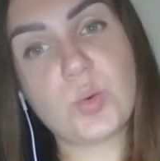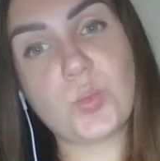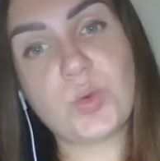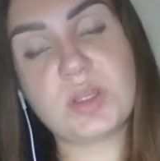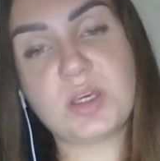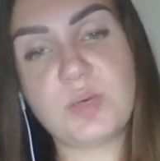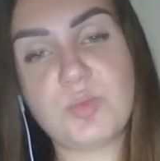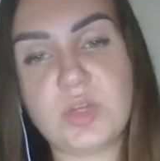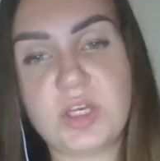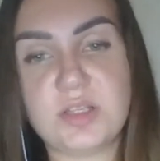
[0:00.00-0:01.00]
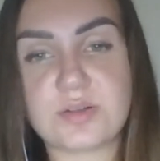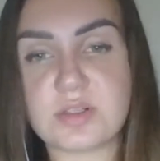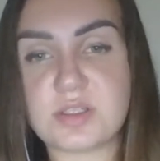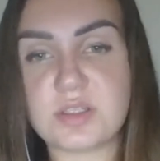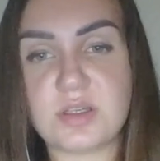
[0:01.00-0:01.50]
With
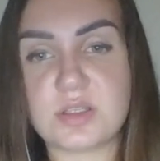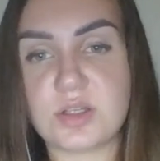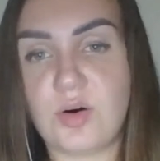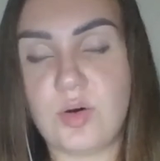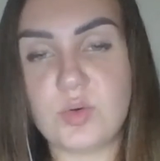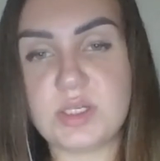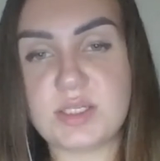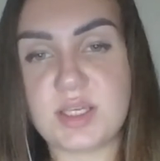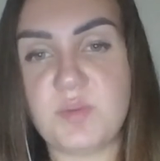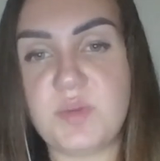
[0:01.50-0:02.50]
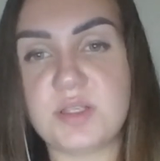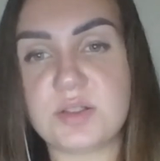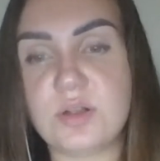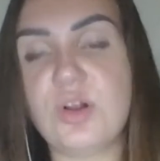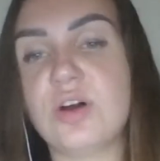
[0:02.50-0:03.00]
emulators, it's always a bit
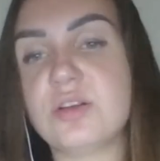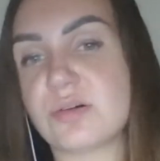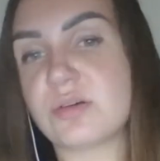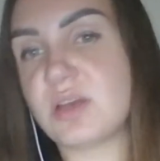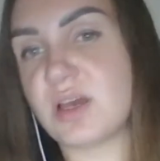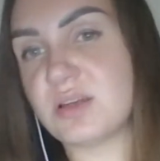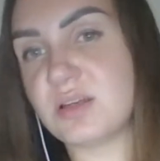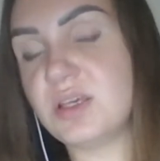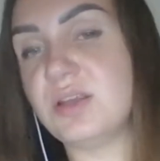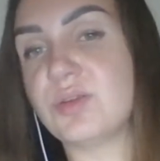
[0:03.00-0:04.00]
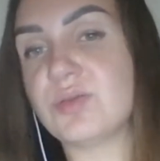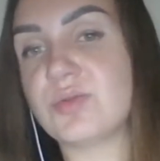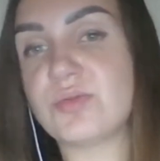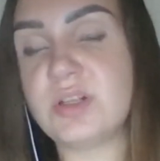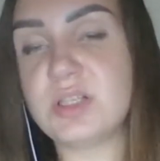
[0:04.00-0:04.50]
longer than in
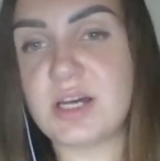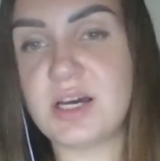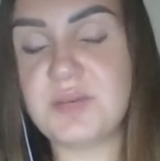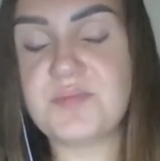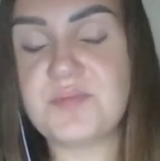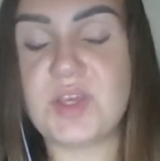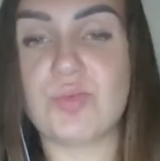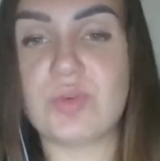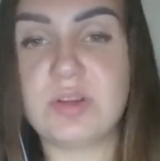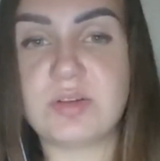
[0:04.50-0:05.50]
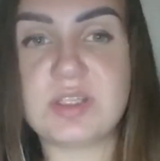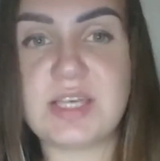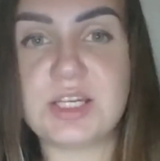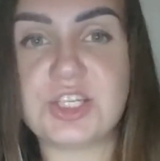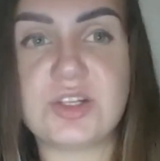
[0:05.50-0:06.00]
real time, in real
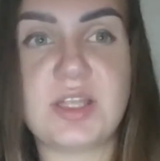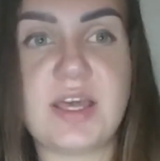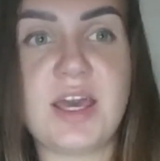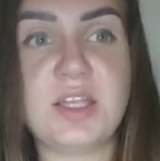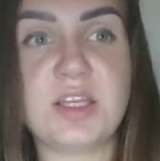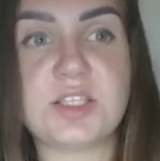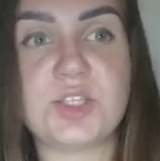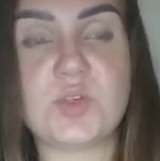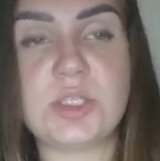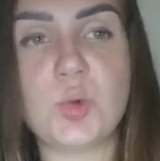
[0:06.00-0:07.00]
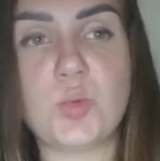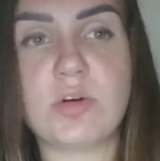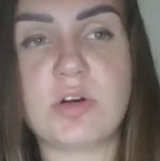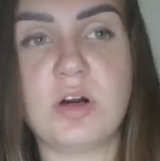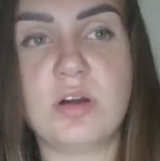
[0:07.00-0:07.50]
transaction. And as you see,
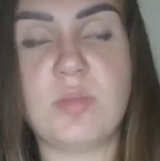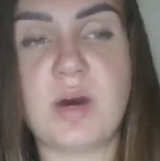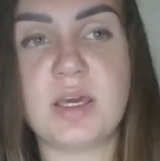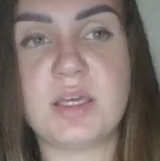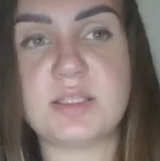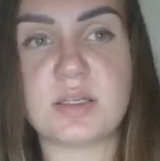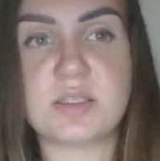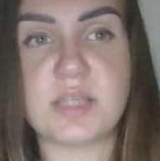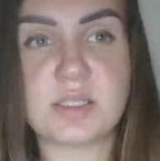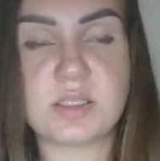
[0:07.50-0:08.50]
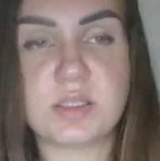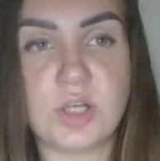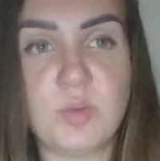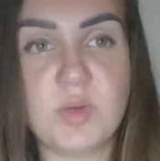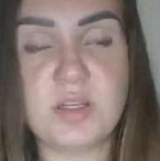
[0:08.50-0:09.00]
we're on my success
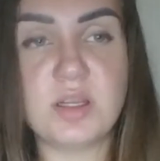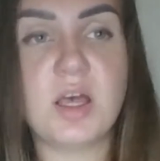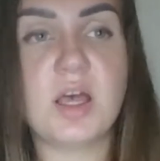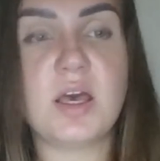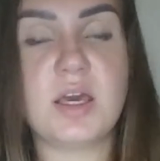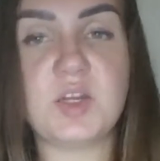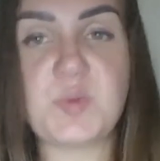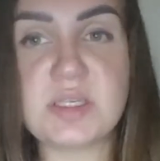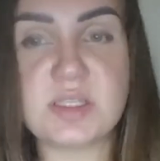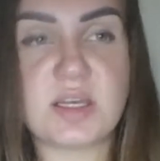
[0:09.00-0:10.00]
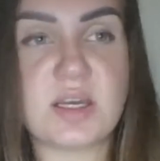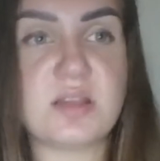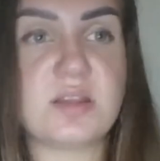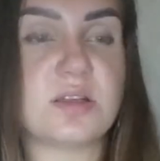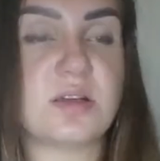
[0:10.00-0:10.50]
domain. It means
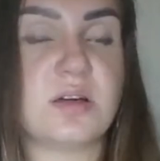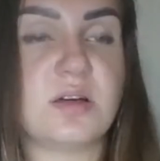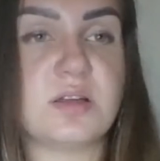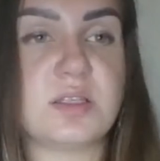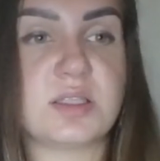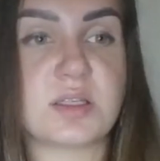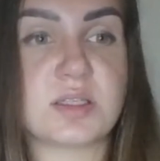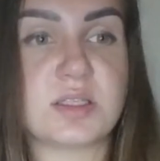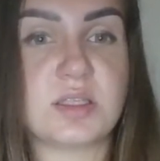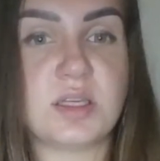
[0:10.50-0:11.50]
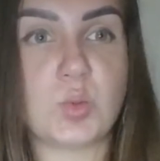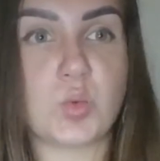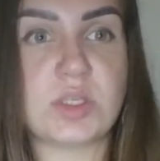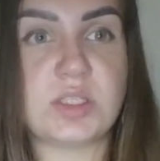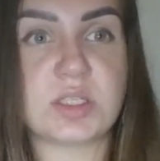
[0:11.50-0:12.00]
that it
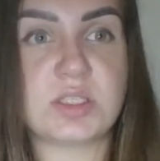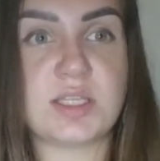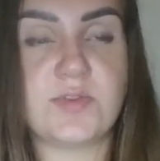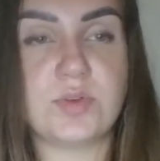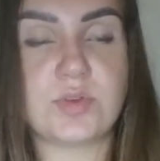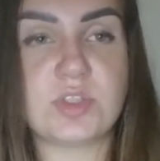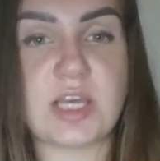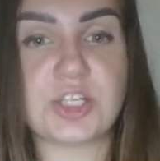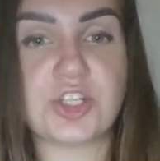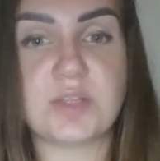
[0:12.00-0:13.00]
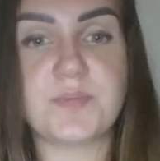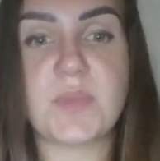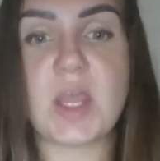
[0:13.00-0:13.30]
was successful transaction.